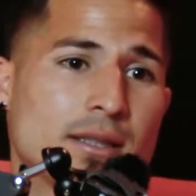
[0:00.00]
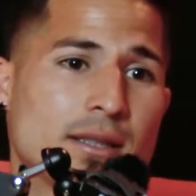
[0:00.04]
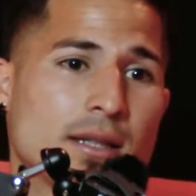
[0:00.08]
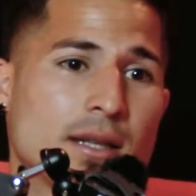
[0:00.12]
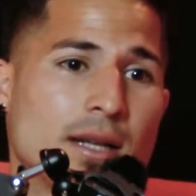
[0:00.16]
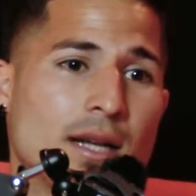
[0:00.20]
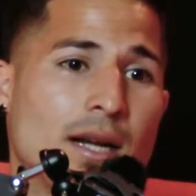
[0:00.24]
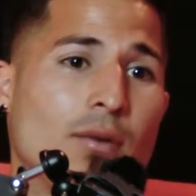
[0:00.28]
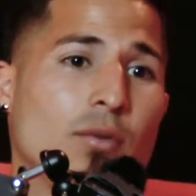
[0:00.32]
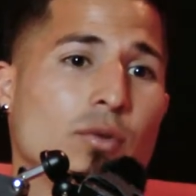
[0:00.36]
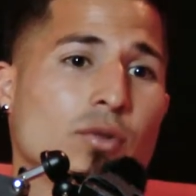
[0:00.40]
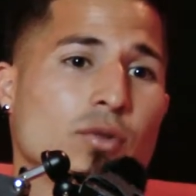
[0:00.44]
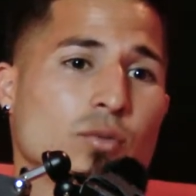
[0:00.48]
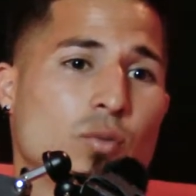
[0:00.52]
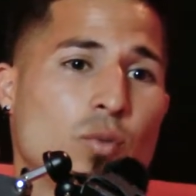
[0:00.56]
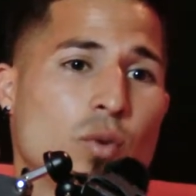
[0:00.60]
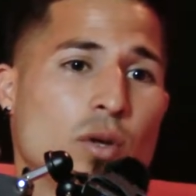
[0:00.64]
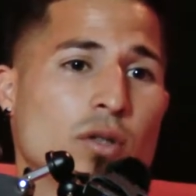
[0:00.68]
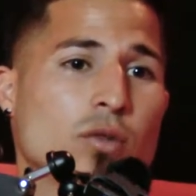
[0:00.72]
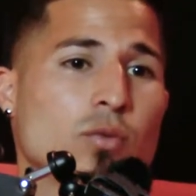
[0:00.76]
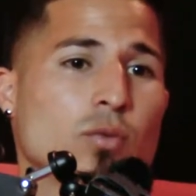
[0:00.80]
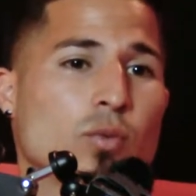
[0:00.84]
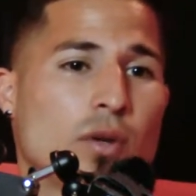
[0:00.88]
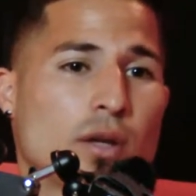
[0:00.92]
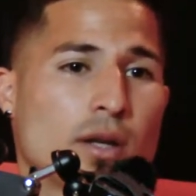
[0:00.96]
was
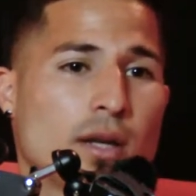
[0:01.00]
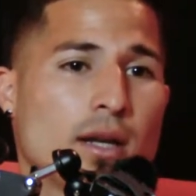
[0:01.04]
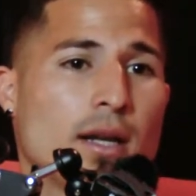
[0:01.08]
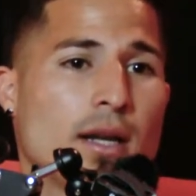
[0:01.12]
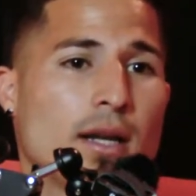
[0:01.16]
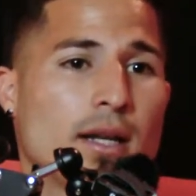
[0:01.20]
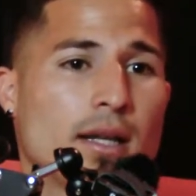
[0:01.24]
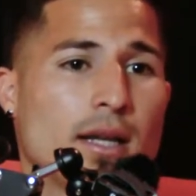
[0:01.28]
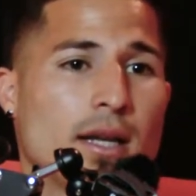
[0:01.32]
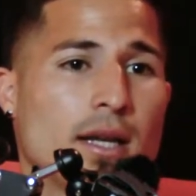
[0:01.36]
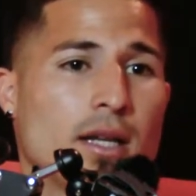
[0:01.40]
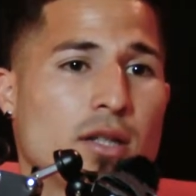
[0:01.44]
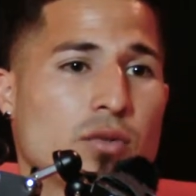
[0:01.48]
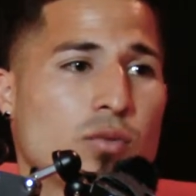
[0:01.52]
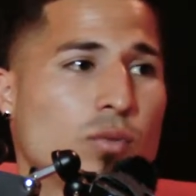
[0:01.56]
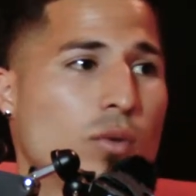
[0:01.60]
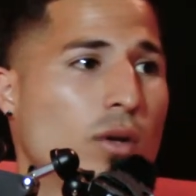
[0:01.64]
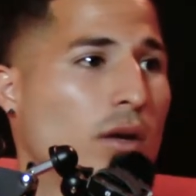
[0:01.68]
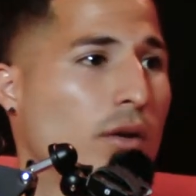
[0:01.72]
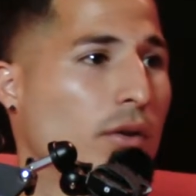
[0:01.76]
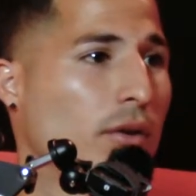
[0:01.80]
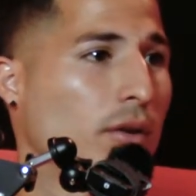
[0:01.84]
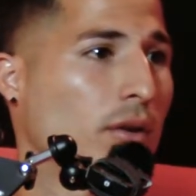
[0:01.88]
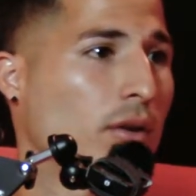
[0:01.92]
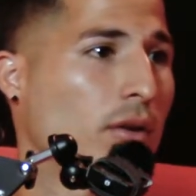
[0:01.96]
once working like that as
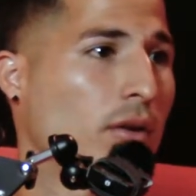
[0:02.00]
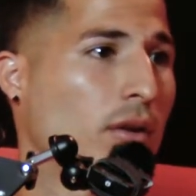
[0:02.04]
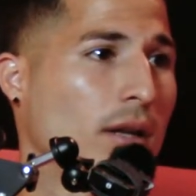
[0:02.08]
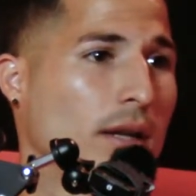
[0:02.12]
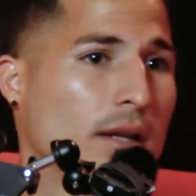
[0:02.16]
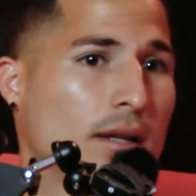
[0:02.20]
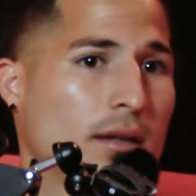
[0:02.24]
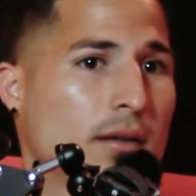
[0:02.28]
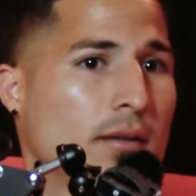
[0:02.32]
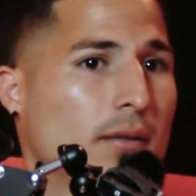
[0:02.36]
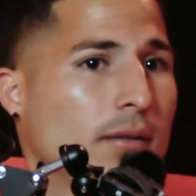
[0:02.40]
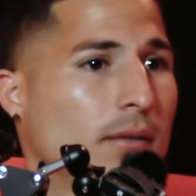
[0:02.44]
well, like,